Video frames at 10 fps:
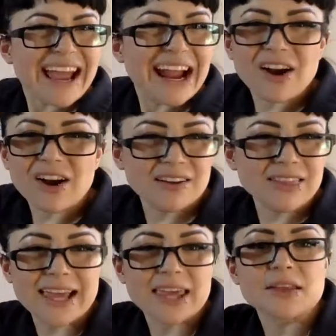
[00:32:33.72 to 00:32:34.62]
air
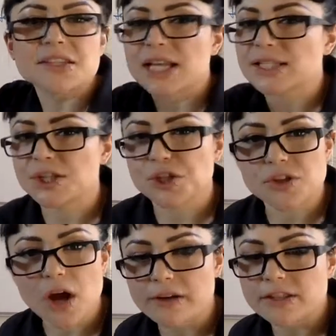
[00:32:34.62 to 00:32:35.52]
like in the sense I just
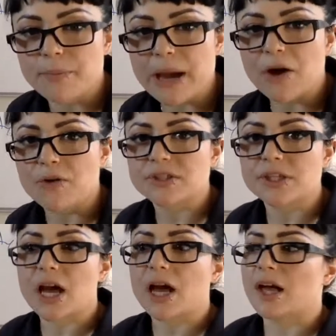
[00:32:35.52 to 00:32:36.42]
talked about
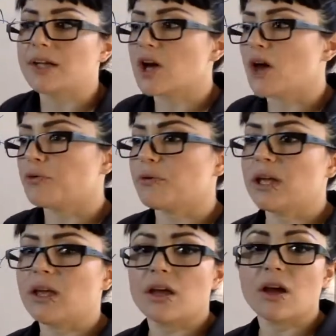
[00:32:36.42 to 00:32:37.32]
uh, dot
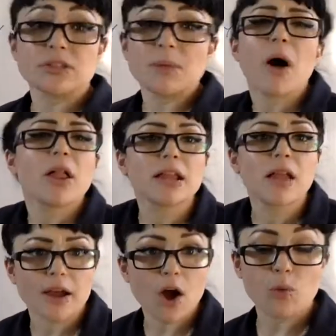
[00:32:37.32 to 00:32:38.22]
three, uh,
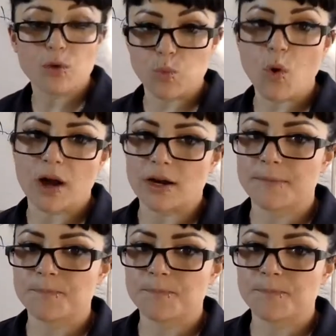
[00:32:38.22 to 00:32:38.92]
polyglycol with water.